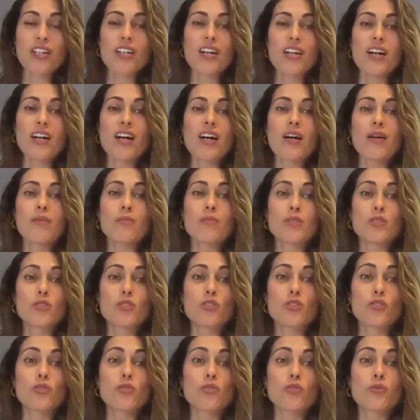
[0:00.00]

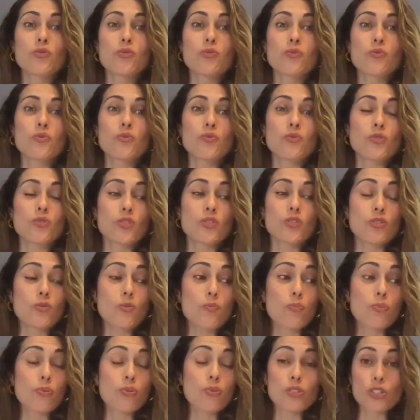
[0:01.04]
to
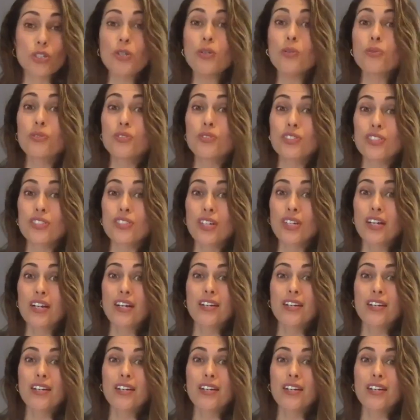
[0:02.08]
produce,